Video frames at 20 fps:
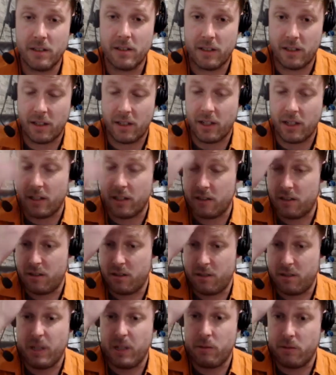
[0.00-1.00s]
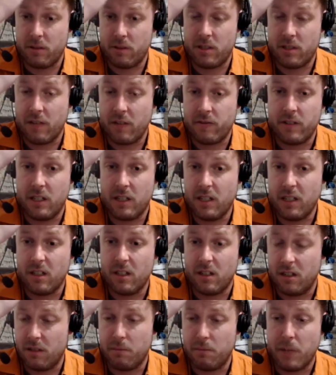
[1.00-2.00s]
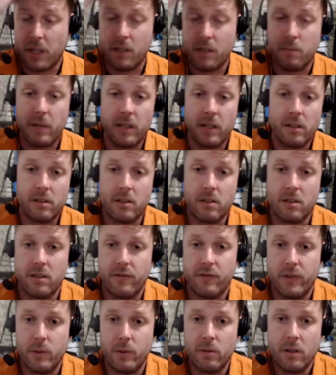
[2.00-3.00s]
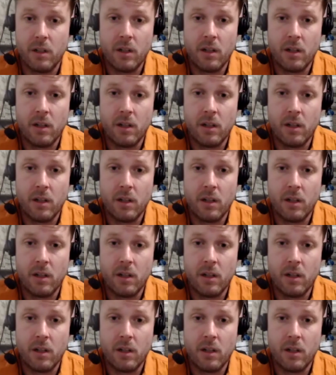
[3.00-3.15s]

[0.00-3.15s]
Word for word: Like, I got to speak with Safedean and Marty Bent just a few